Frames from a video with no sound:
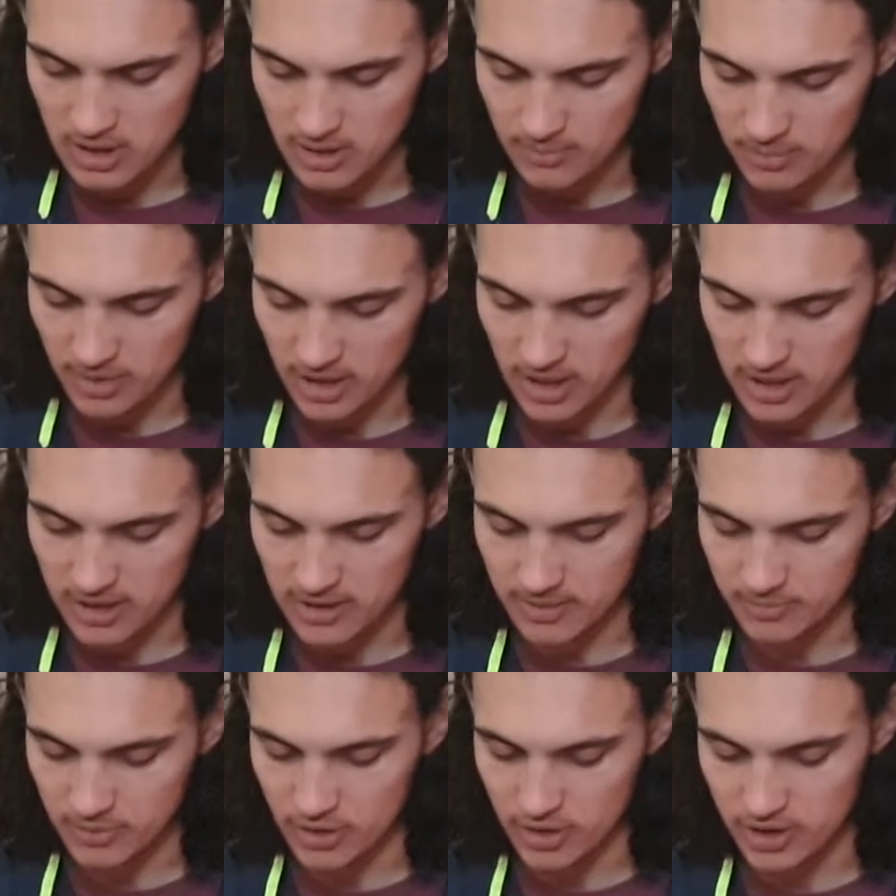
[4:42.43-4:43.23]
but
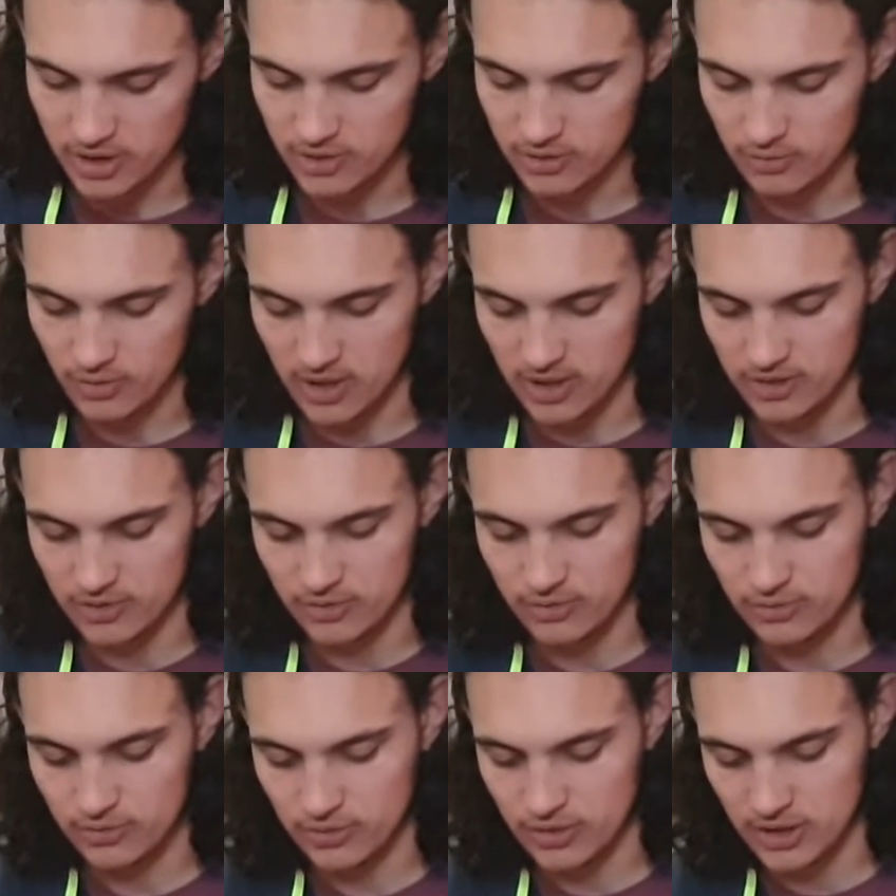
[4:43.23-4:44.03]
I'm going to
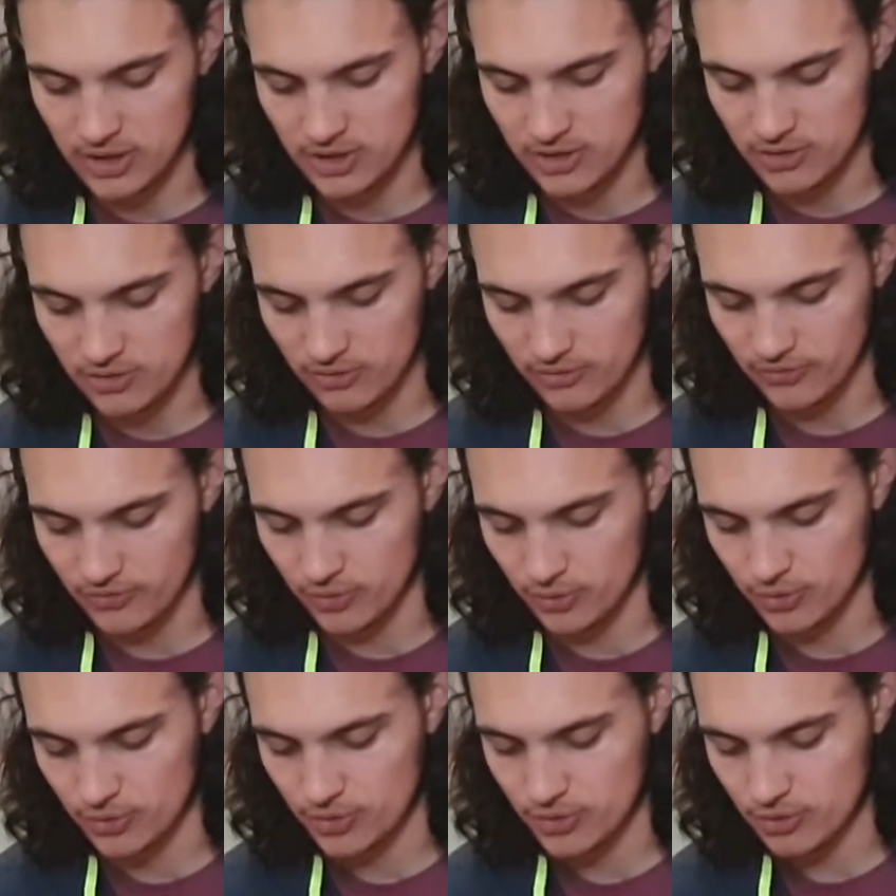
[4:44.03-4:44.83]
undo these
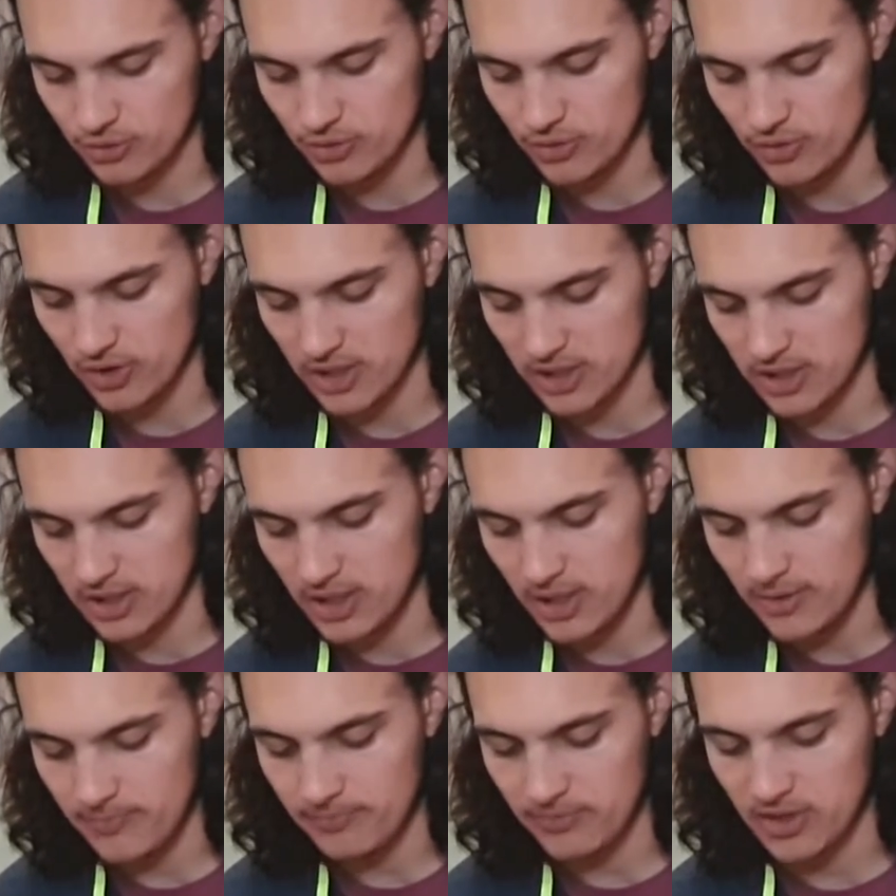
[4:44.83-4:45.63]
4 screws right
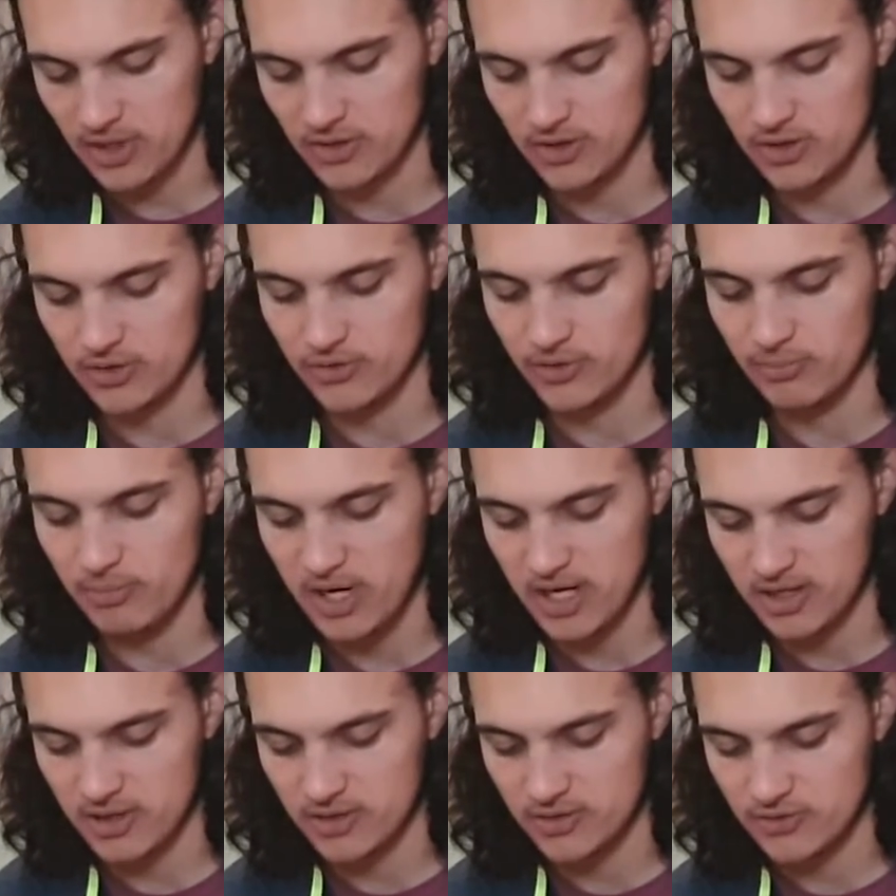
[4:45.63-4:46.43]
now, and then the
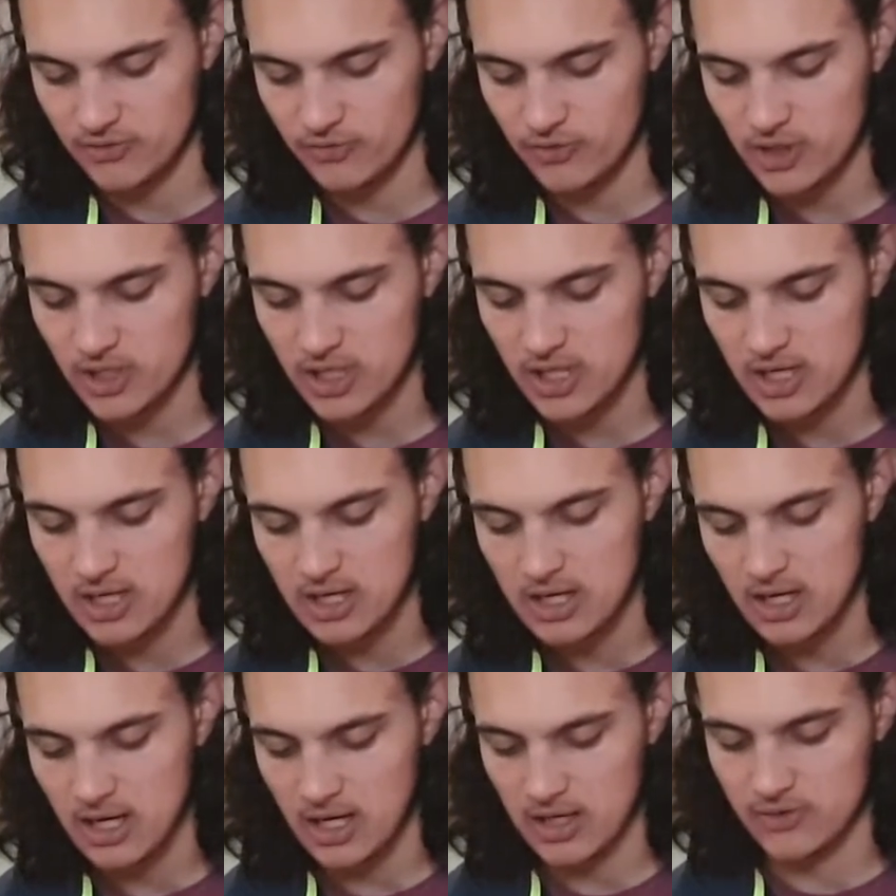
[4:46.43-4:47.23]
bracket is free,
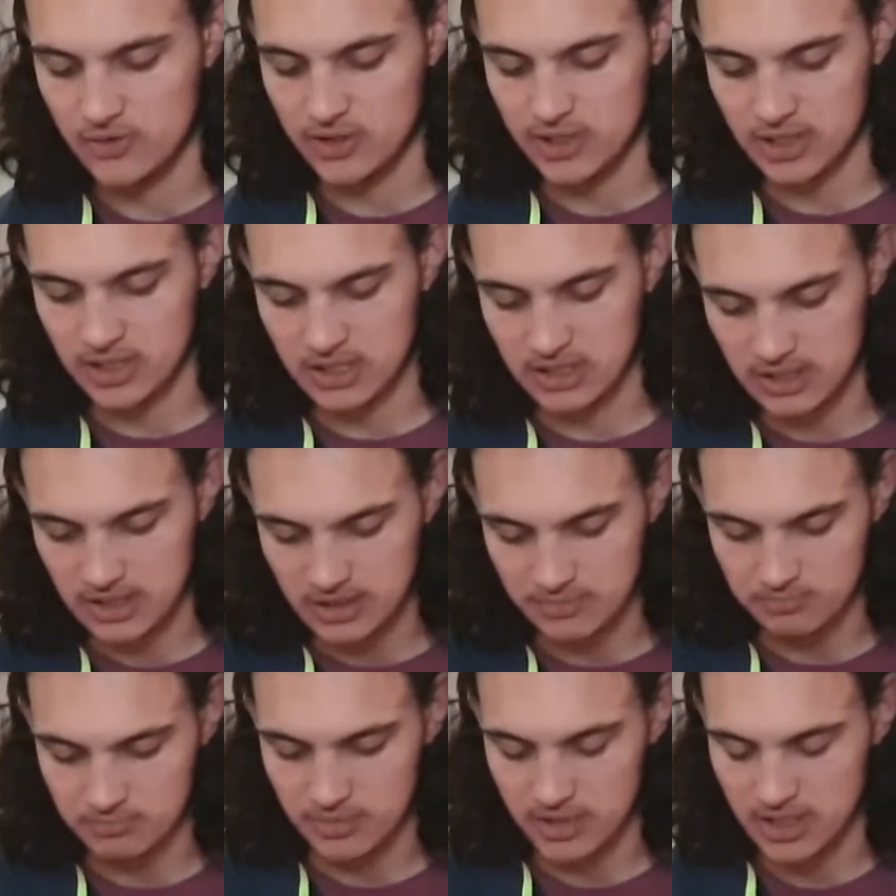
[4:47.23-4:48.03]
and then I can
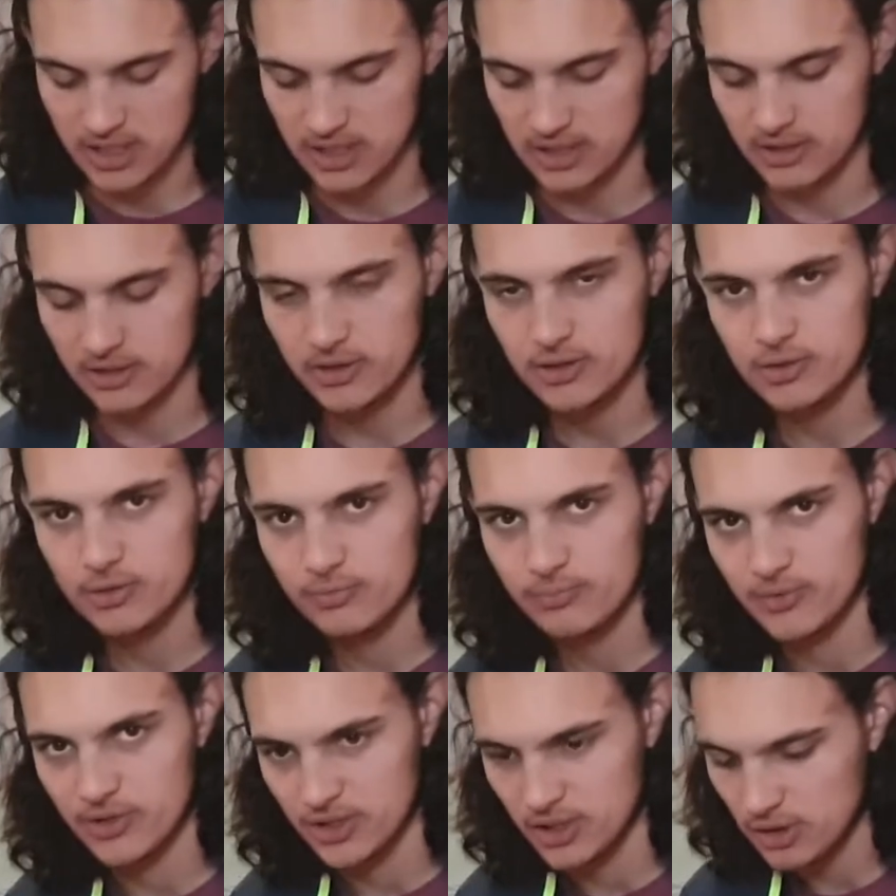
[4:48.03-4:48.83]
get the
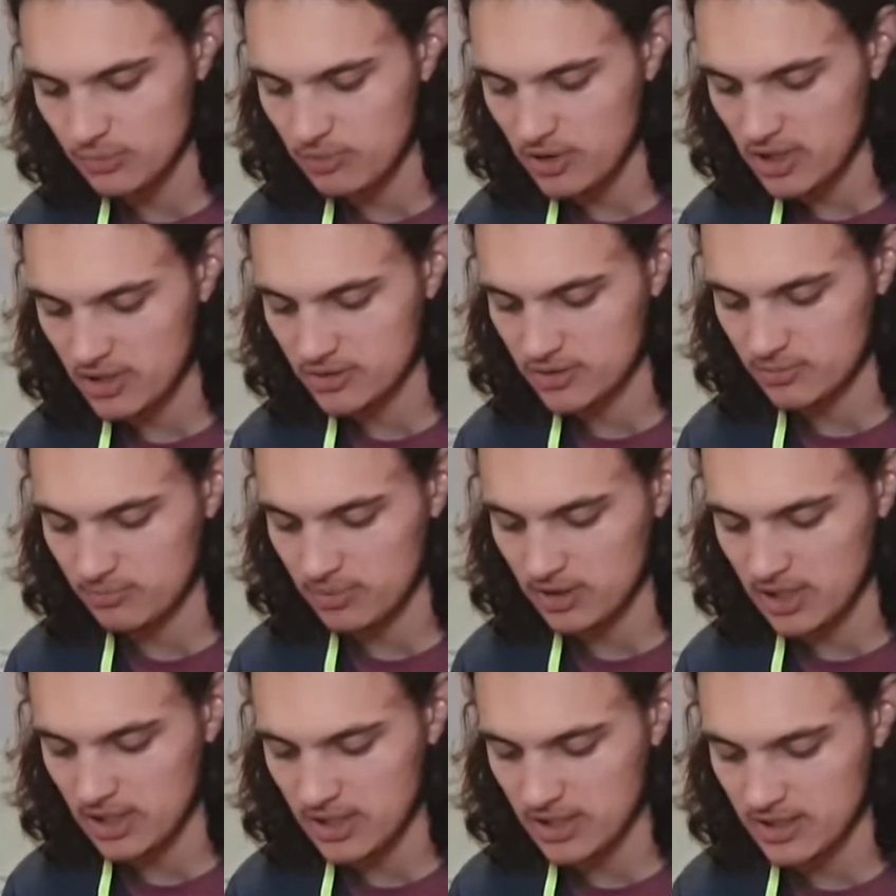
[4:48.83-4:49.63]
new power
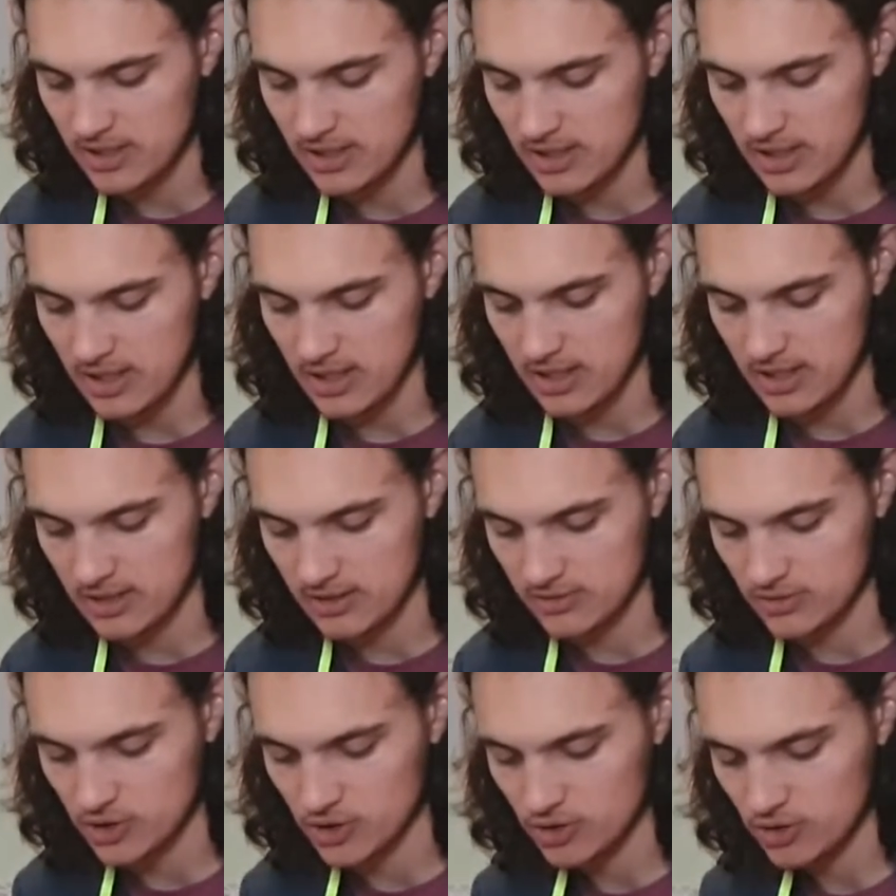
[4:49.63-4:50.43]
supply
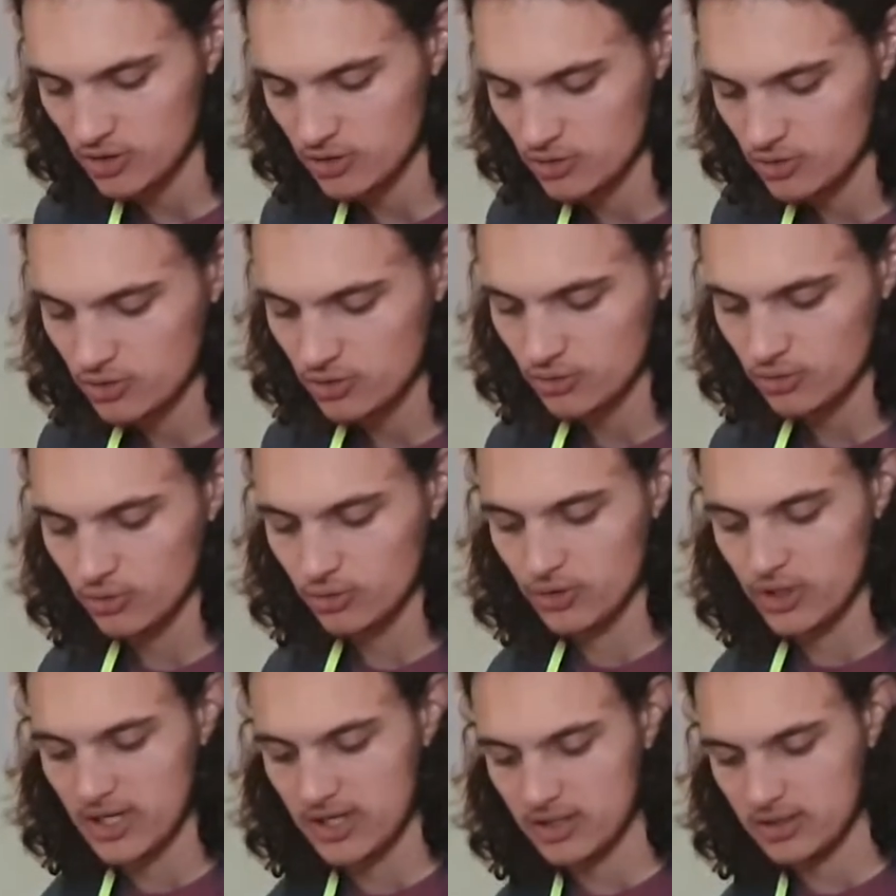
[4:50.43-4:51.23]
and just install
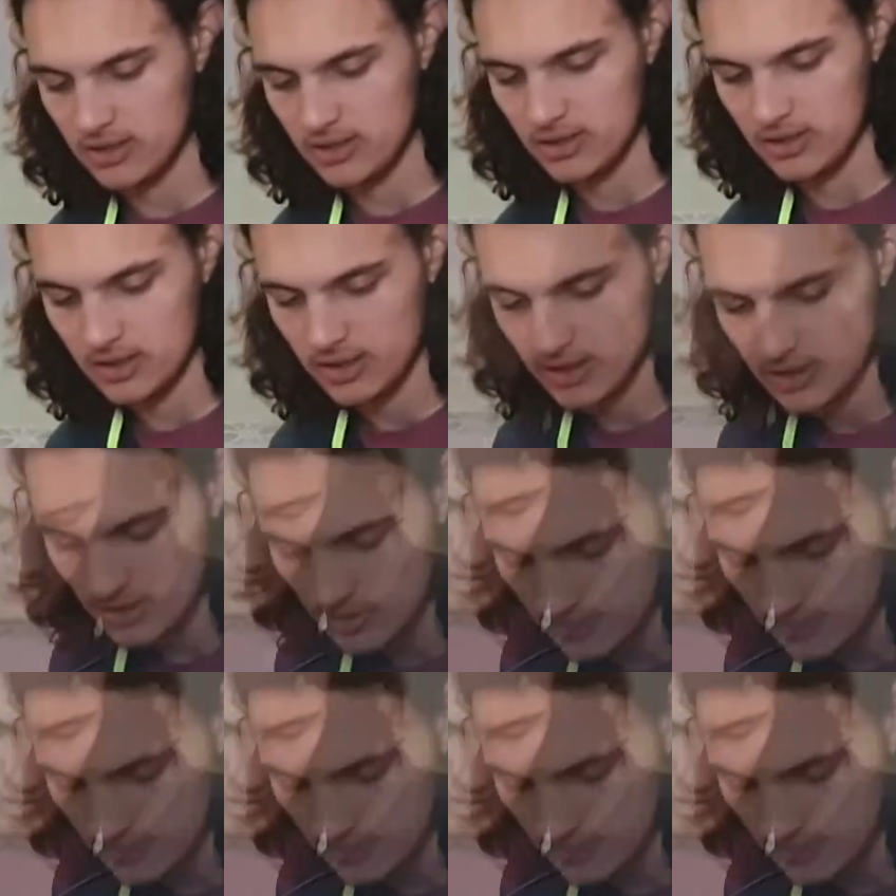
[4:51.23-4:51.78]
that in here.